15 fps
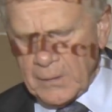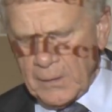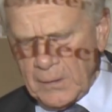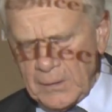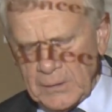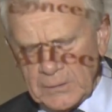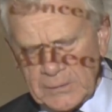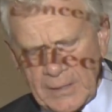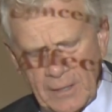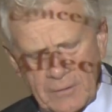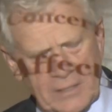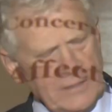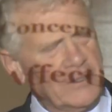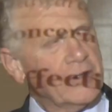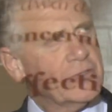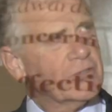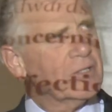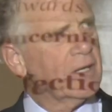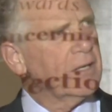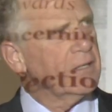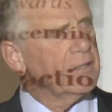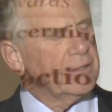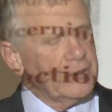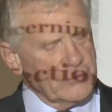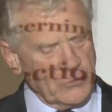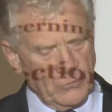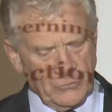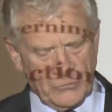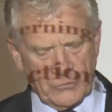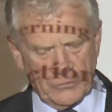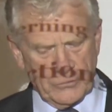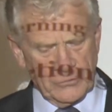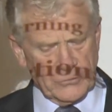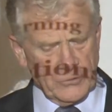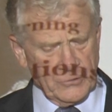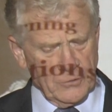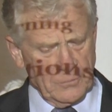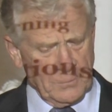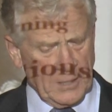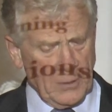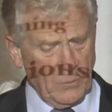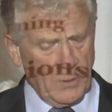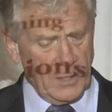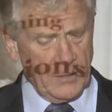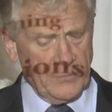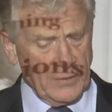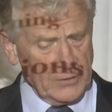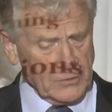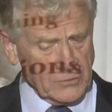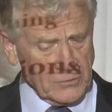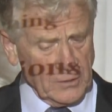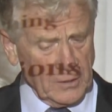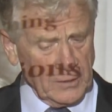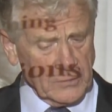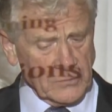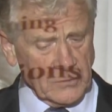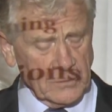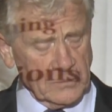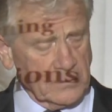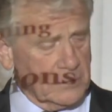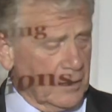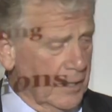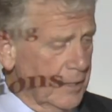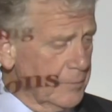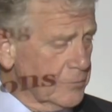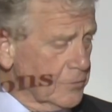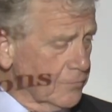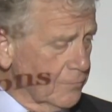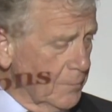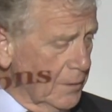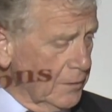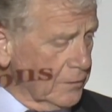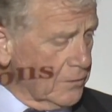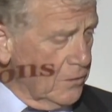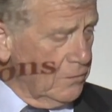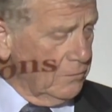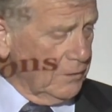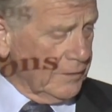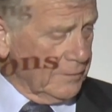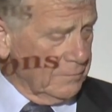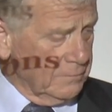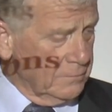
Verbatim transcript: Uh, now he does say in his own journals, you know, my wife has has uh, times of melancholy,